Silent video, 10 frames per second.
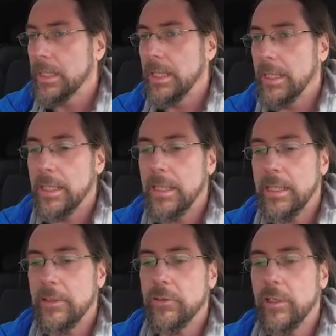
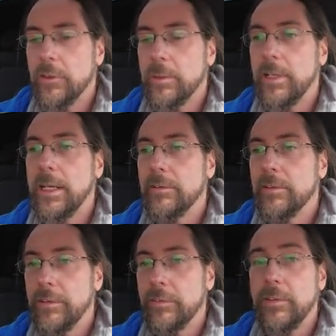Can charge with
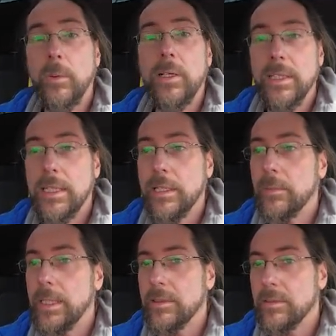151
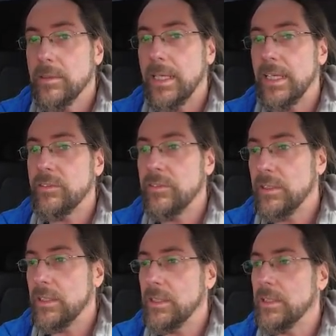kilowatt.
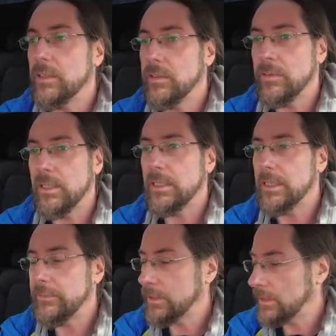AC is
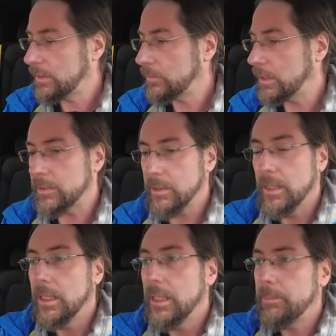11 kilowatt.
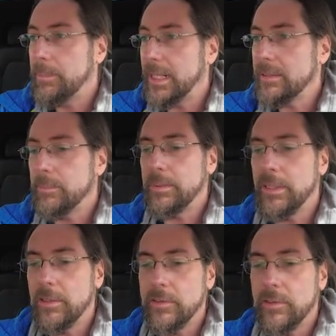But
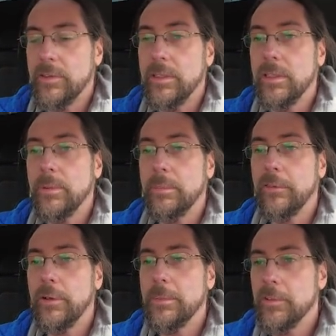because it's the
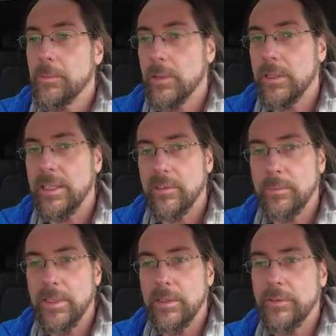performance model, it has a
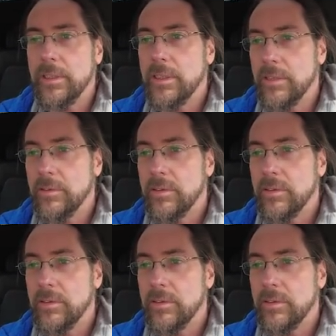bit of a